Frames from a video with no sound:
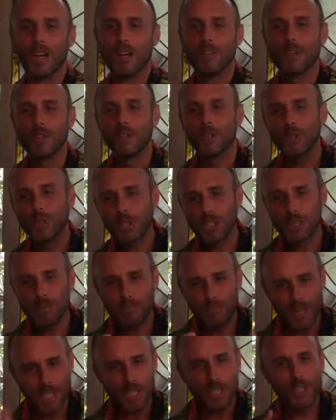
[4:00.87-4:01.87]
they're usually
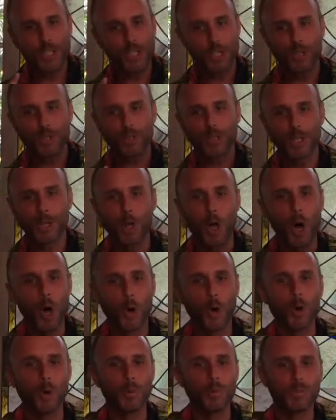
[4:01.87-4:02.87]
miniature little
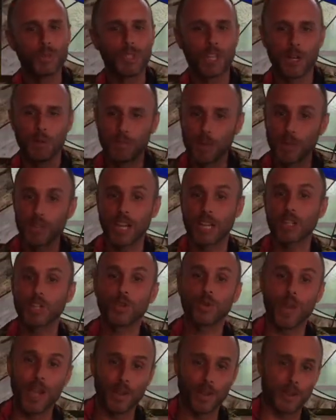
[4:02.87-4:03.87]
homes that are built on
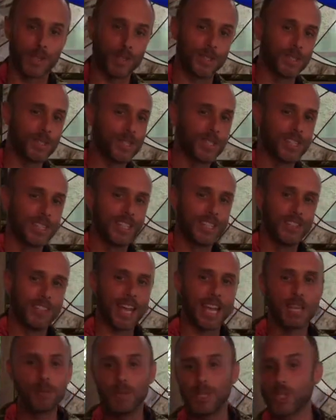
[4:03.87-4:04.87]
trailers
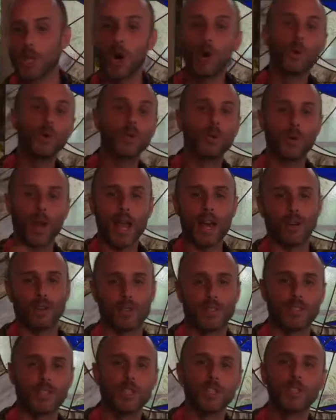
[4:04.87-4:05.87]
that can be towed around.
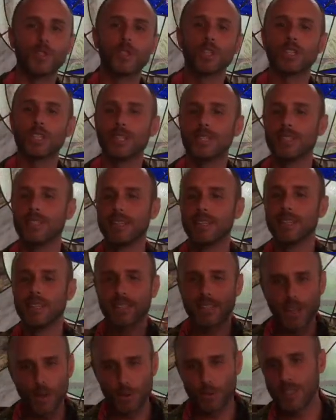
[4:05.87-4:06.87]
They're usually
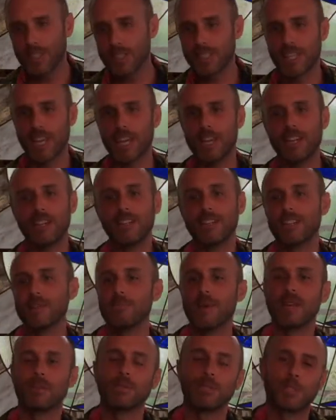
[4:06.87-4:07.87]
self-contained in
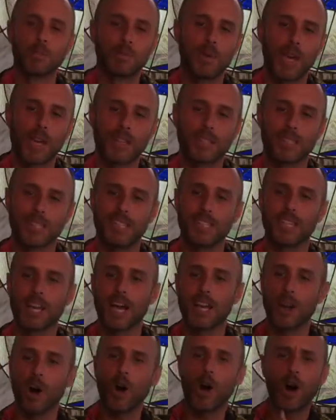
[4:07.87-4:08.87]
many respects and
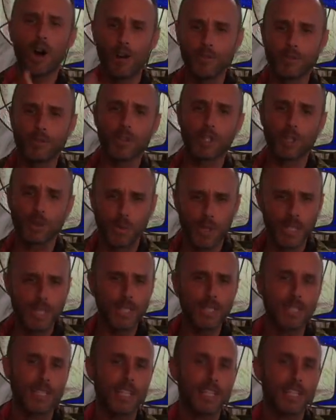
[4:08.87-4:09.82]
kind of off the grid,